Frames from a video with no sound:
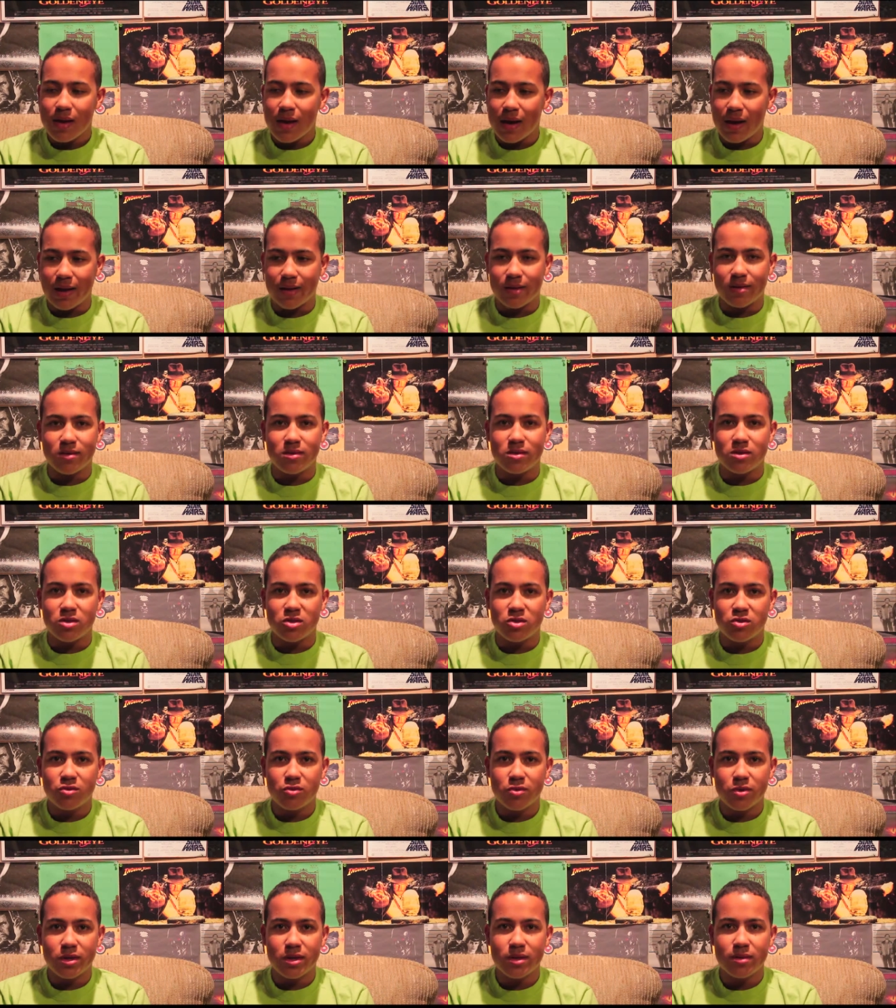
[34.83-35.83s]
and to
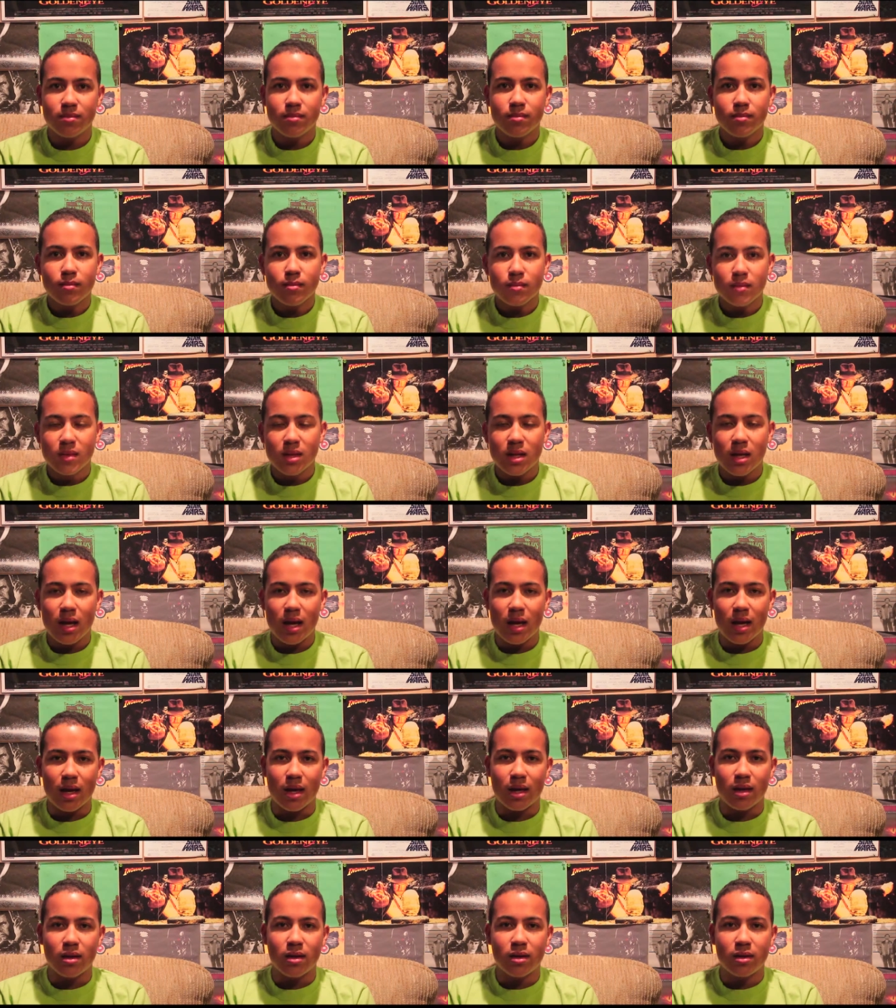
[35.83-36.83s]
destroy it.
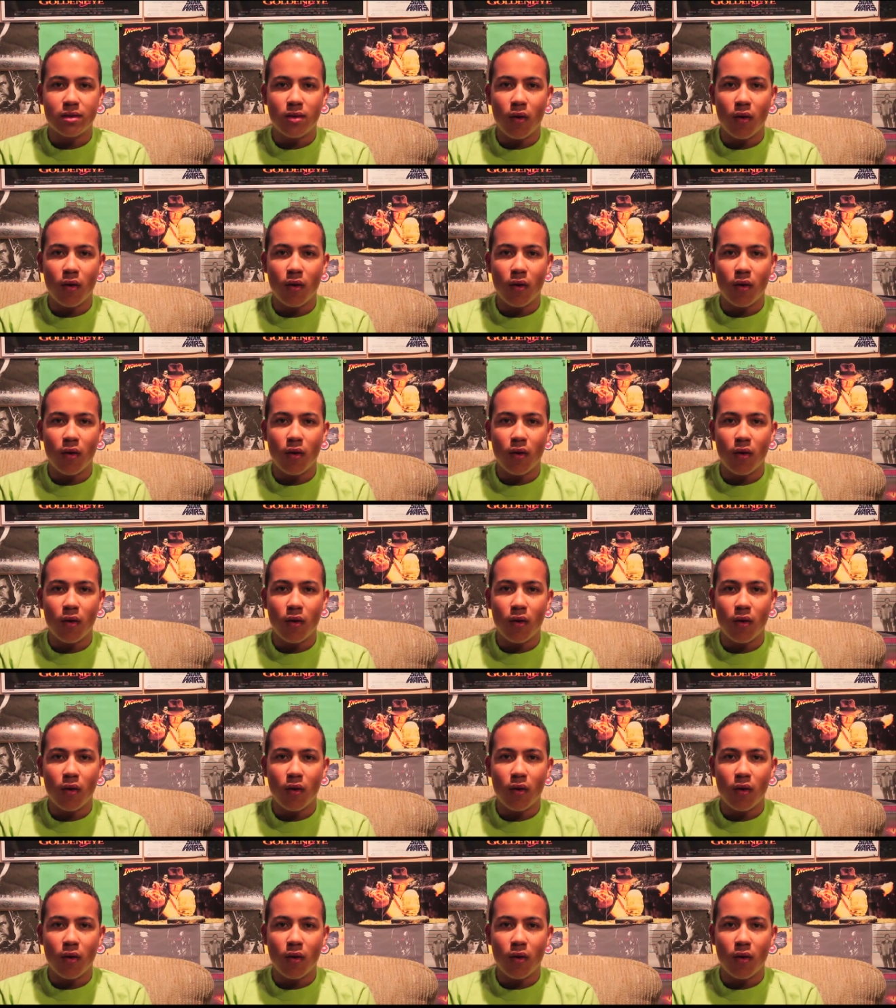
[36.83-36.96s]
And